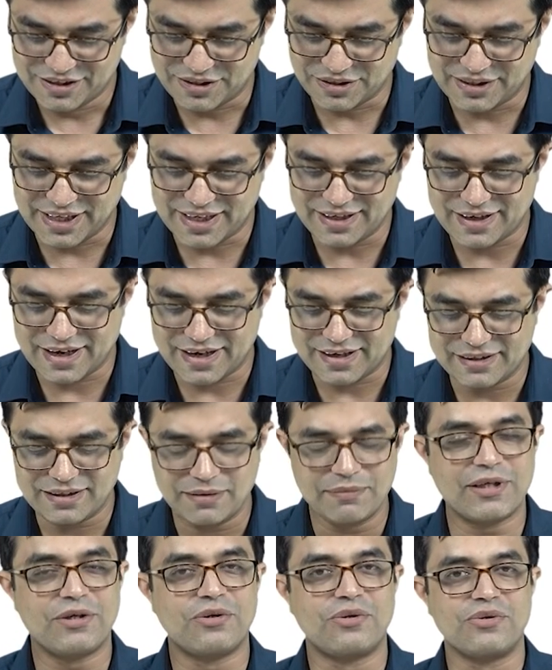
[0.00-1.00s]
So then
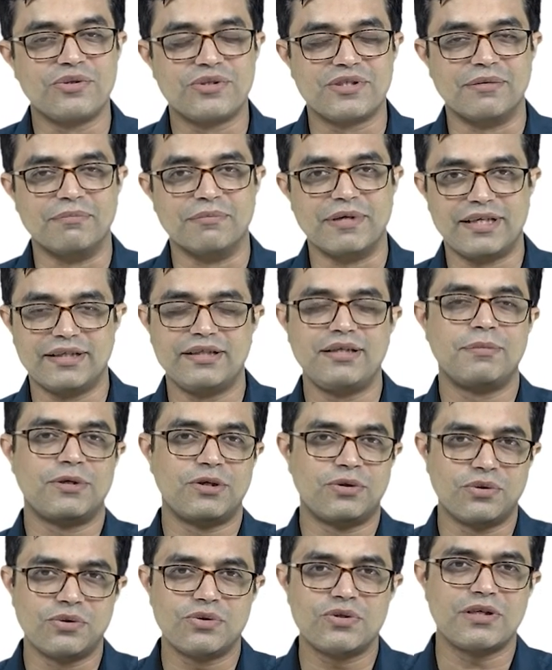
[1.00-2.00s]
erythema nodosum,
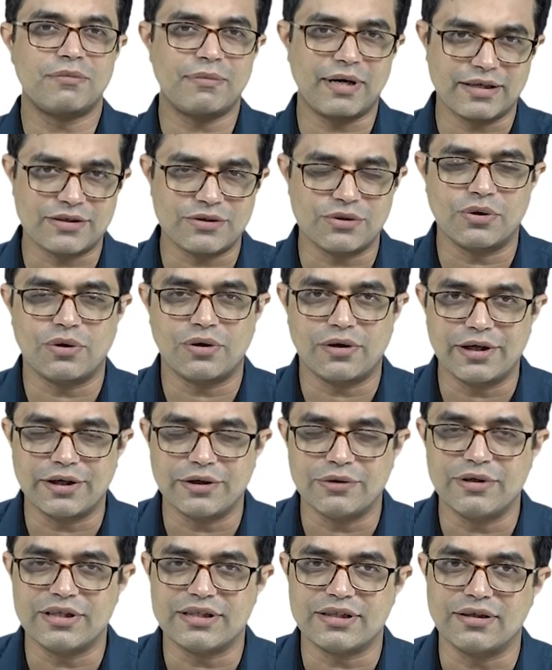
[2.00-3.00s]
erythema nodosum as you
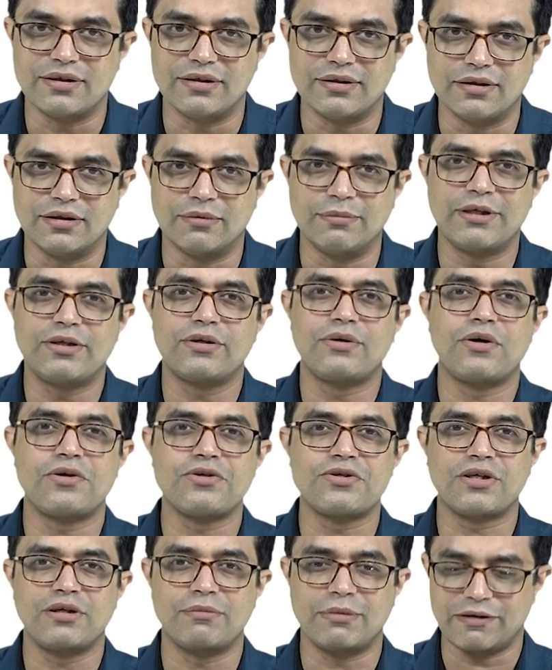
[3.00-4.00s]
already know, it's a
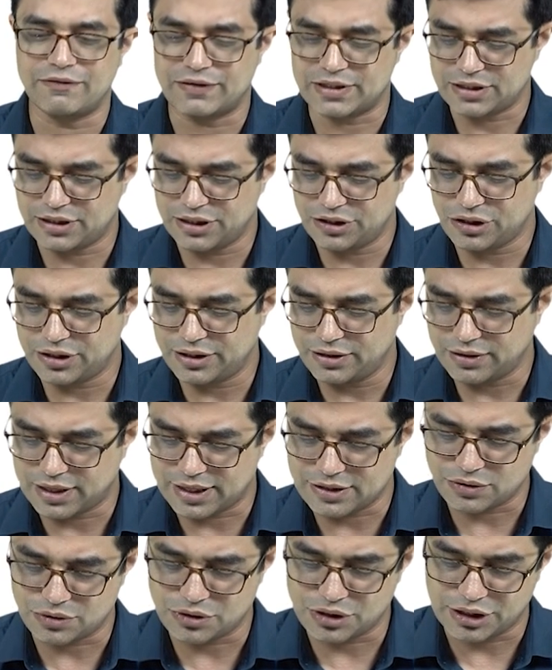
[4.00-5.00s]
dermatological manifestation
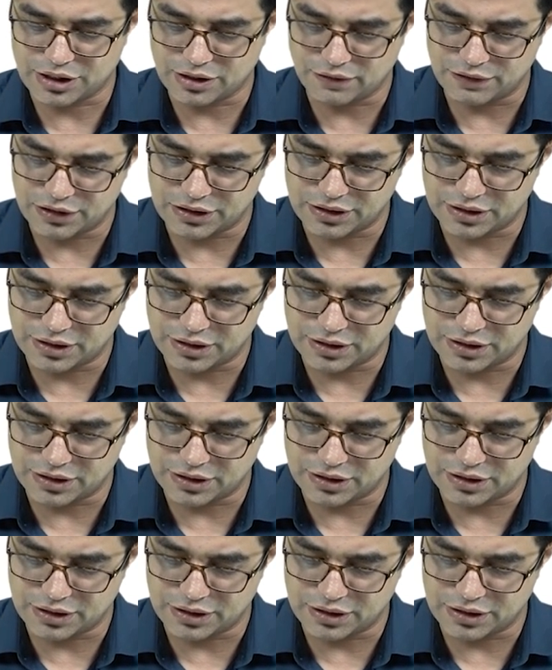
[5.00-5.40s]
associated